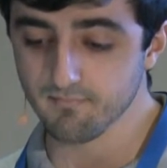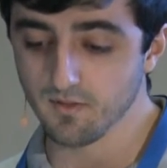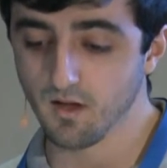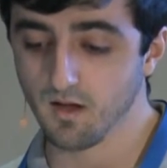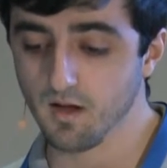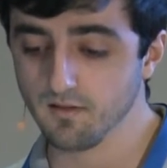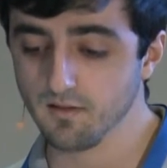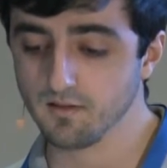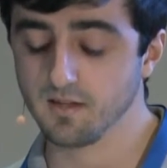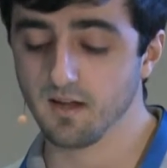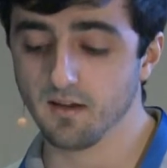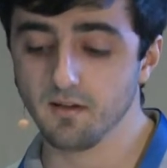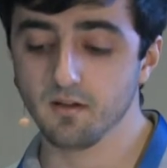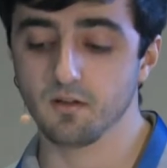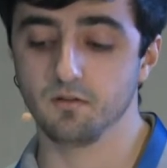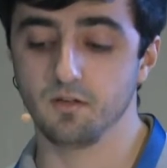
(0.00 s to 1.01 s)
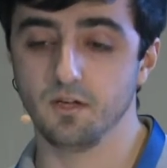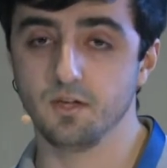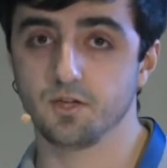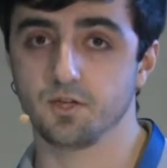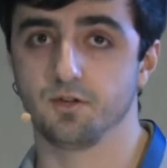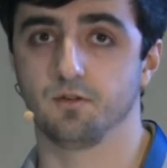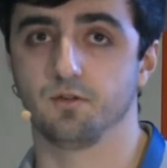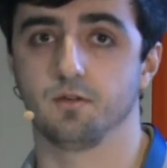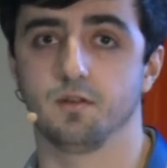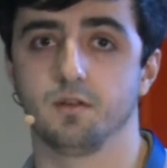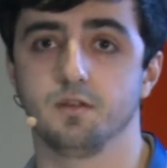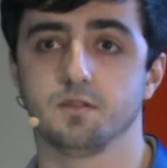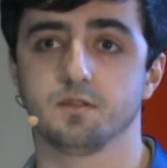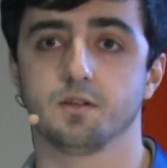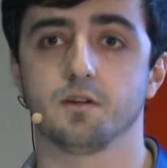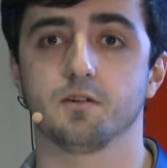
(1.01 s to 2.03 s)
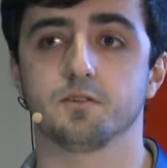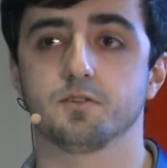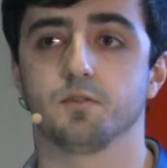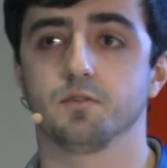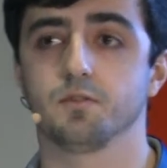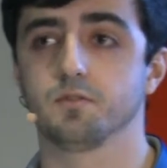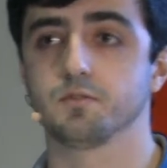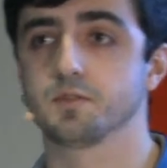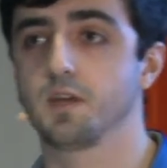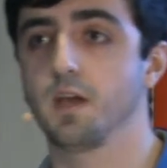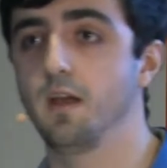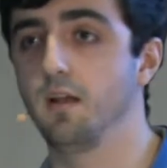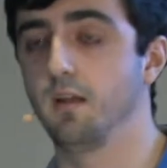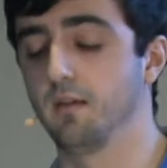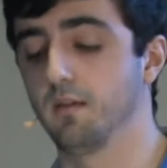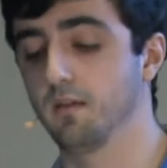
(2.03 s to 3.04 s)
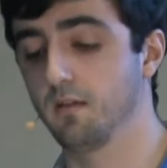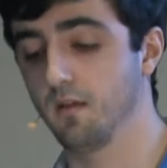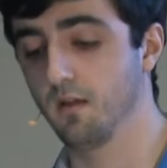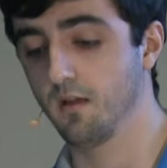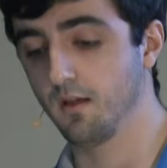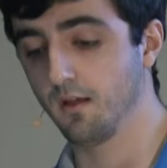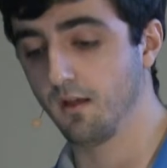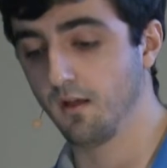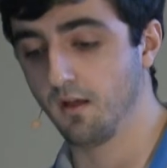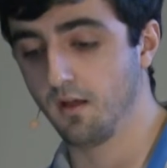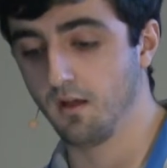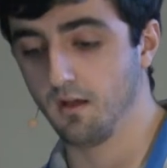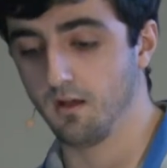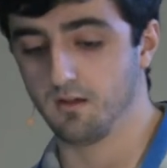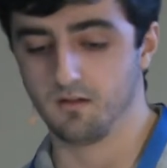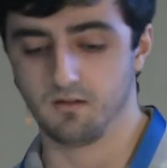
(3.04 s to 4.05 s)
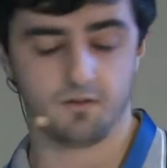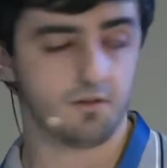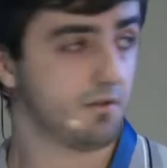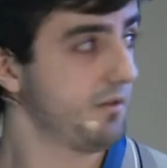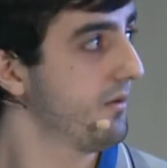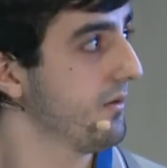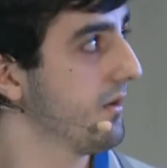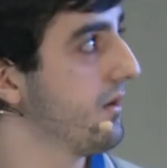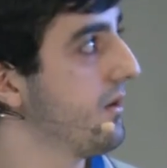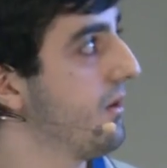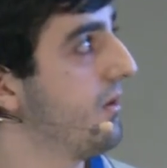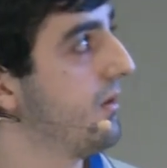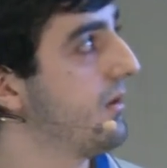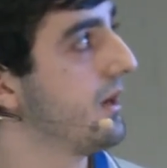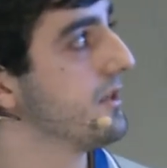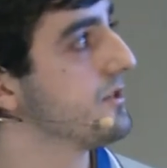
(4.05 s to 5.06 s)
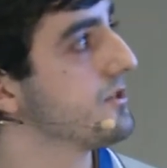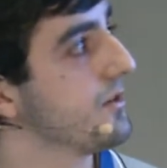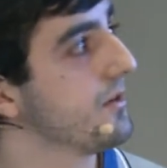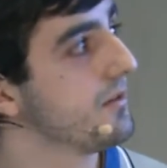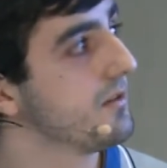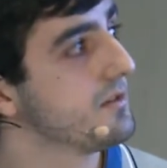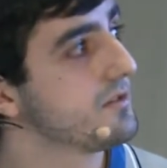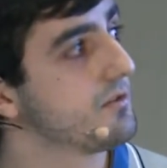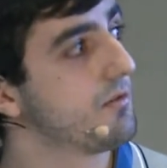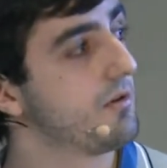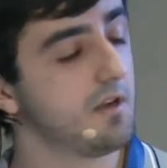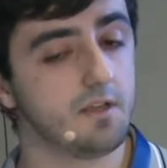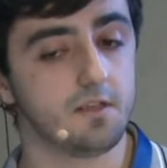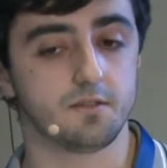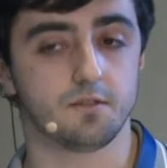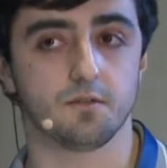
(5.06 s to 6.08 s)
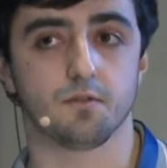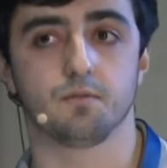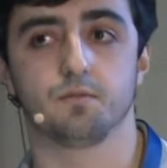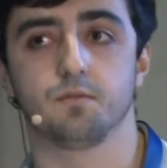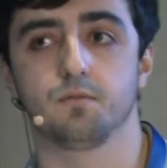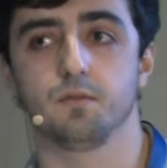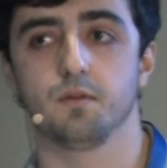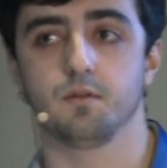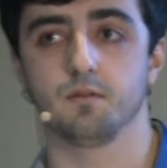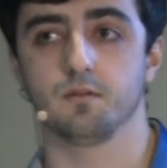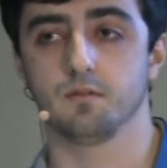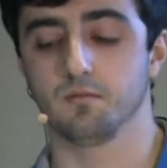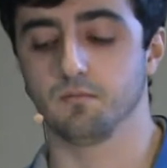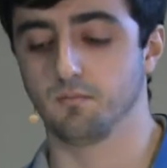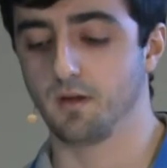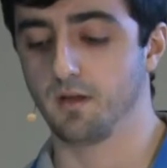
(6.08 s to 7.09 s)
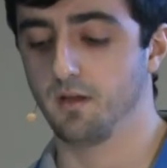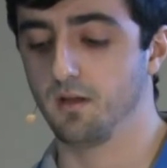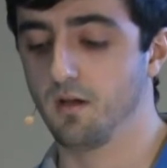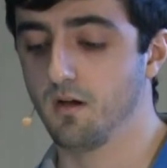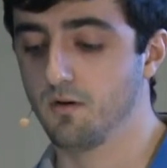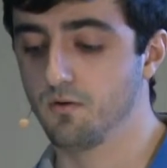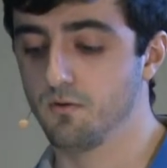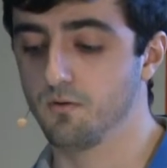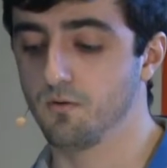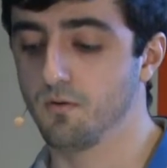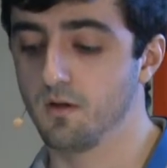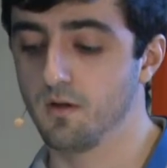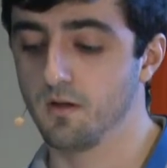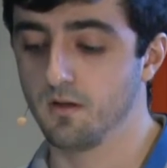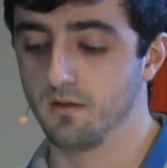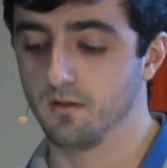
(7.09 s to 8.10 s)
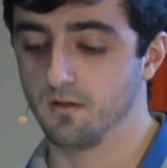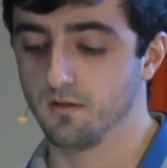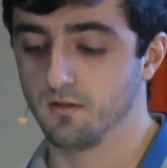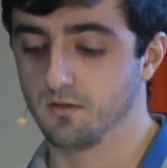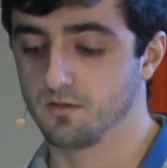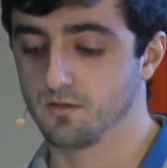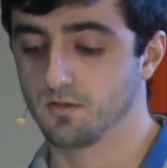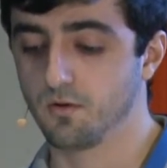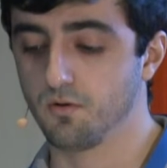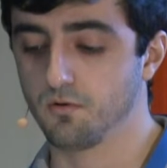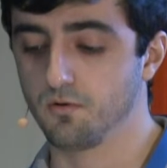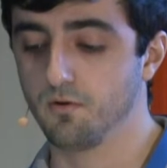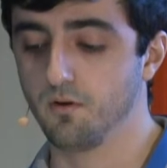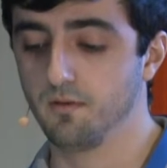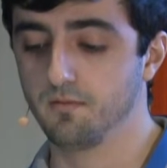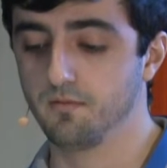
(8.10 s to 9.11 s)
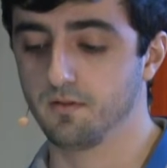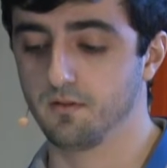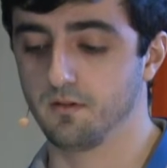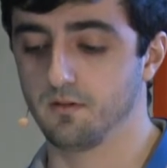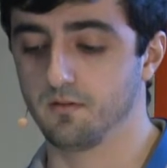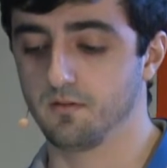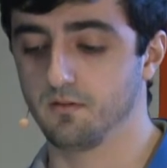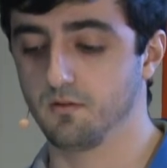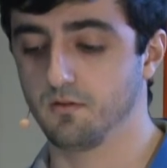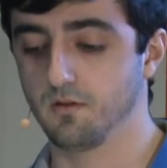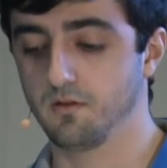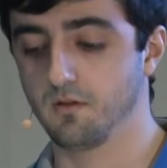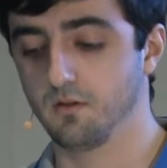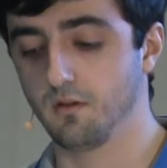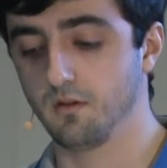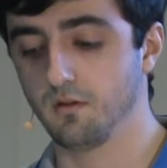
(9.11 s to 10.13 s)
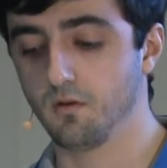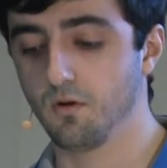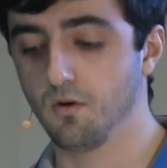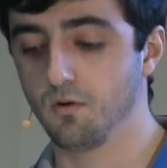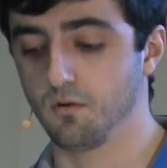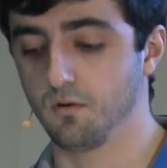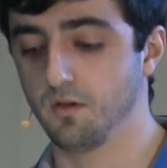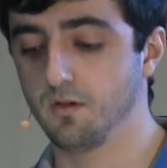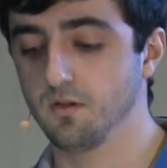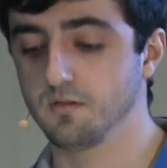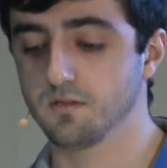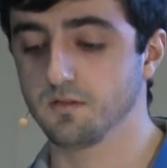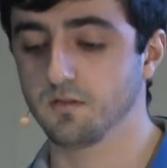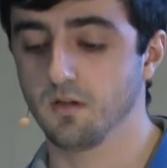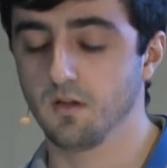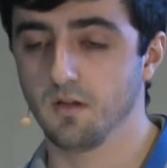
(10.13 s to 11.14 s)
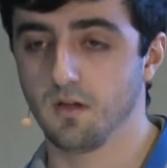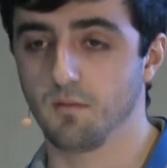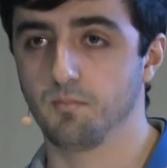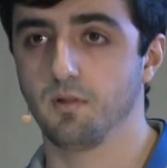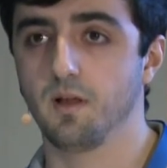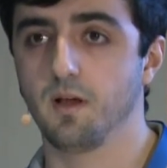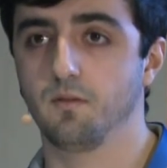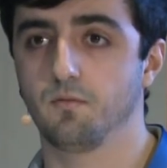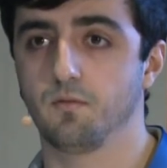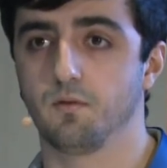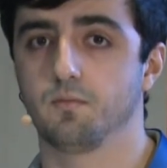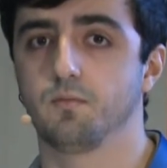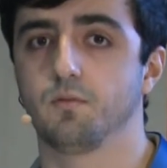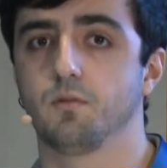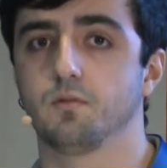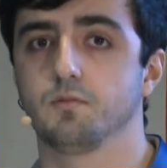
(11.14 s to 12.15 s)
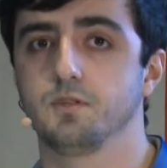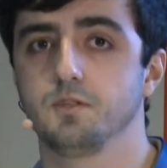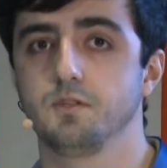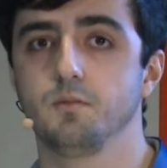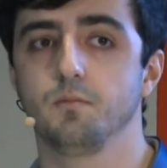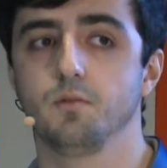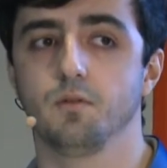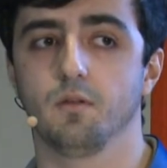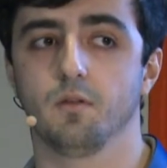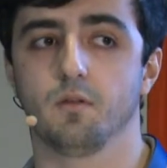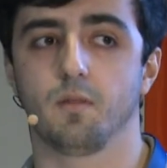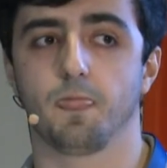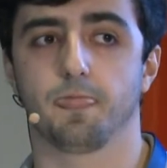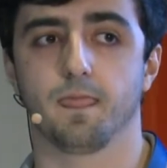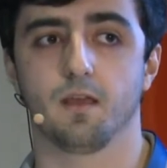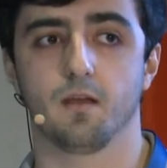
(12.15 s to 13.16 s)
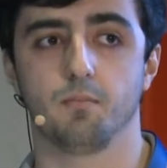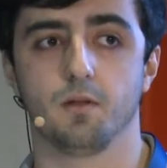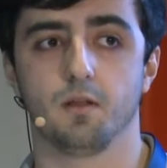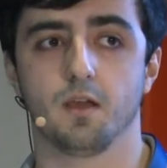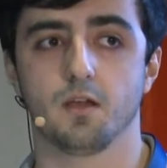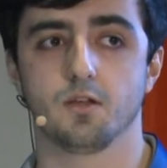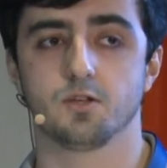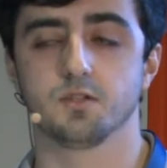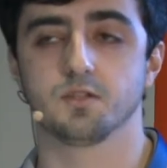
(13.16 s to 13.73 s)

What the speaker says: Other technical issue is horizontal scaling. Not long ago, I saw this release by Yahoo. It's called Griffin and written in Go. It is a platform for distributing application